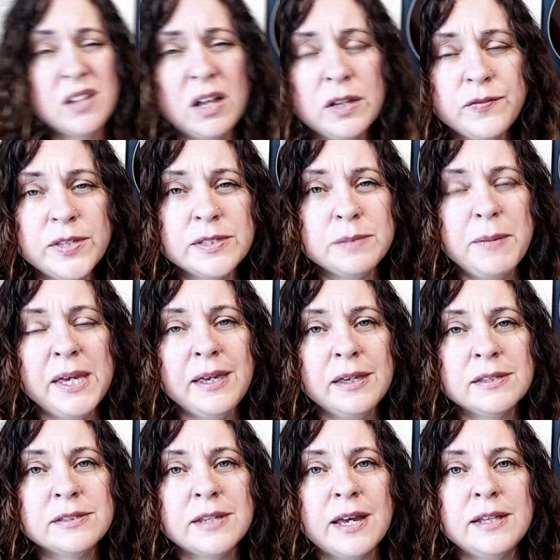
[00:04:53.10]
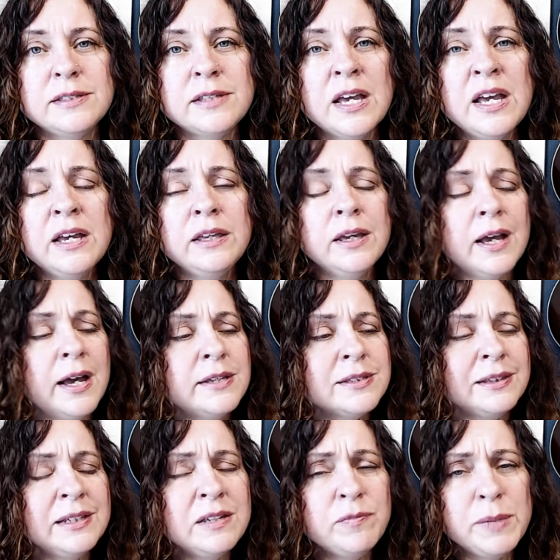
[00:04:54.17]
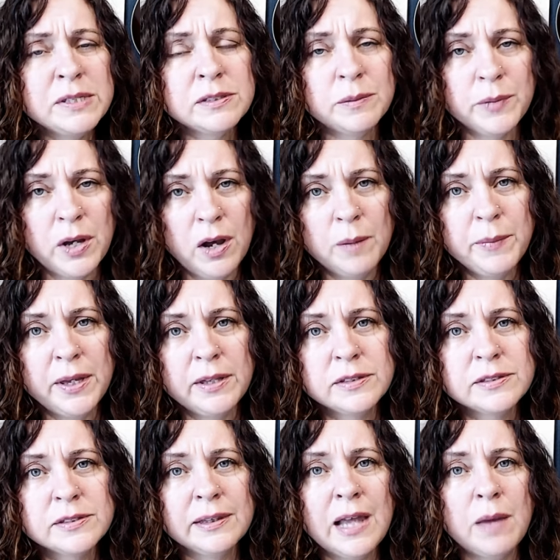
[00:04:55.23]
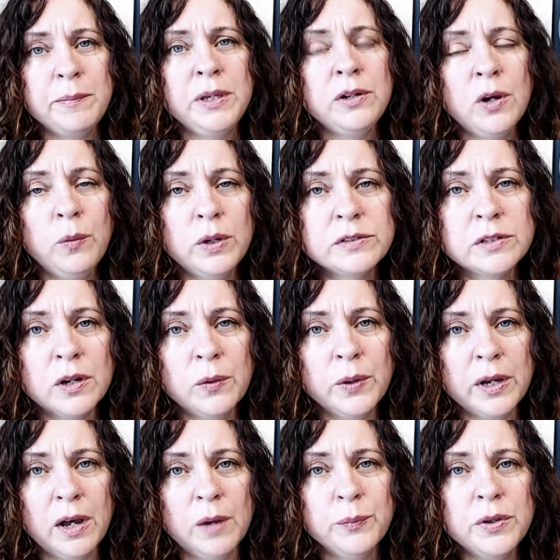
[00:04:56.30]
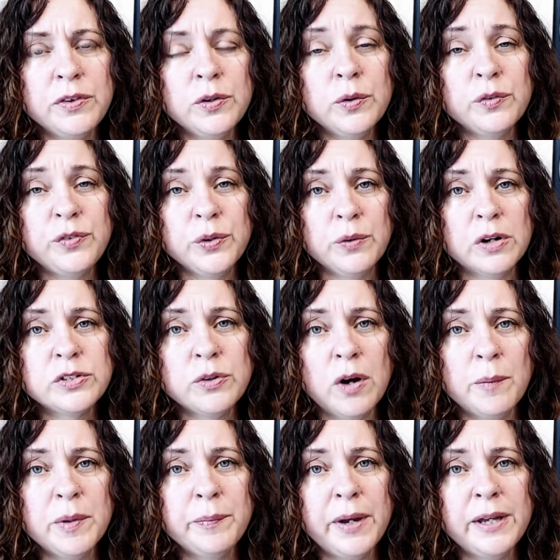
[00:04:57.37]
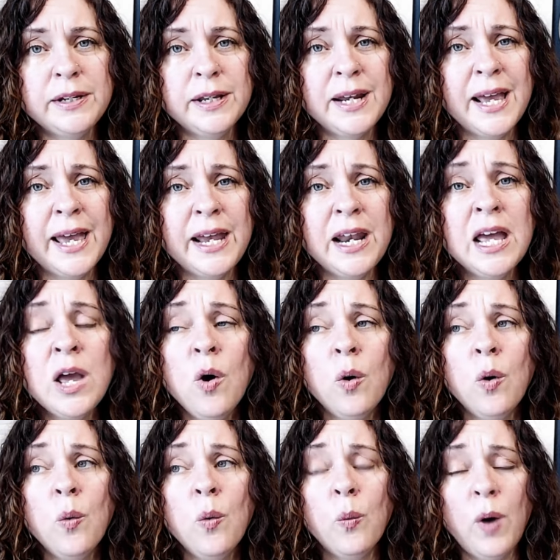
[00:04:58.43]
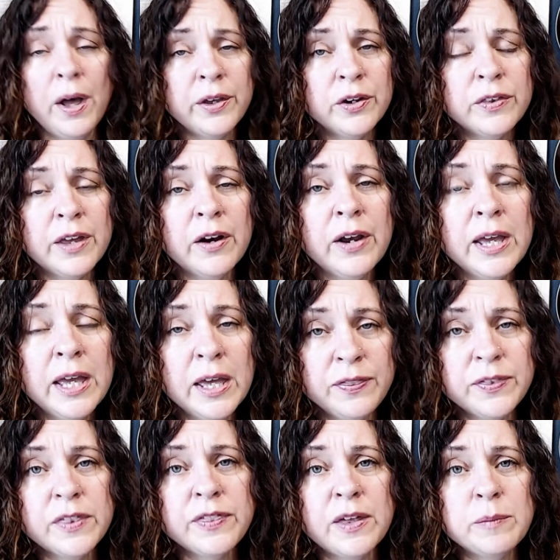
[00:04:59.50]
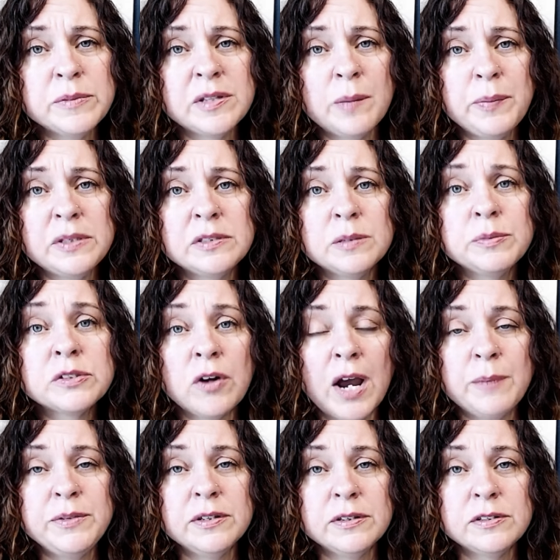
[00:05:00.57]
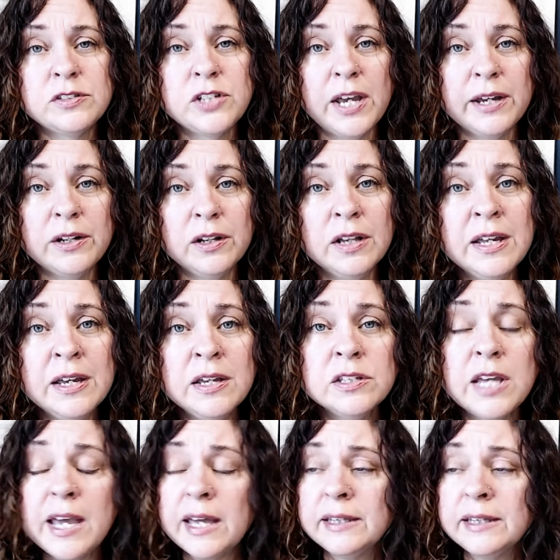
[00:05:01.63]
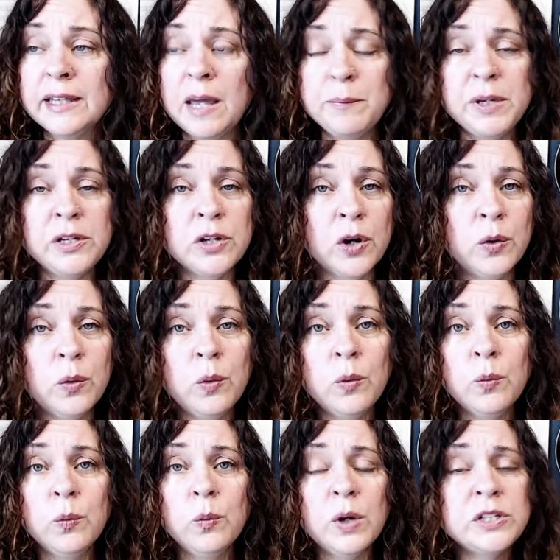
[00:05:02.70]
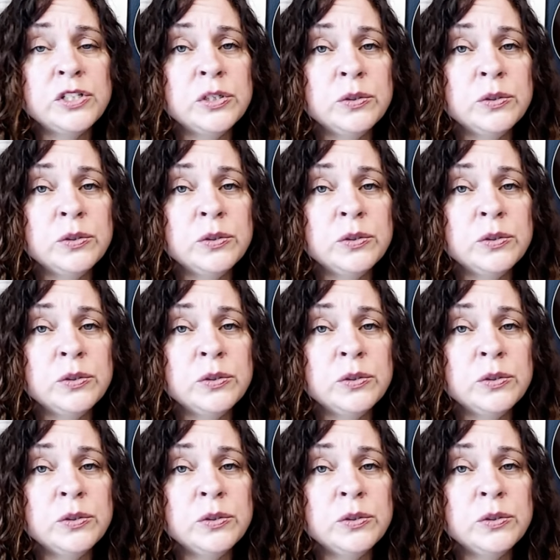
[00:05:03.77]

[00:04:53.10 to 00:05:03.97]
all of this making sense? You guys, leave me some comments. Let me know what's going on with you if you are trauma bonded, and While you're there, hit the thumbs up and subscribe to this channel, and let me know what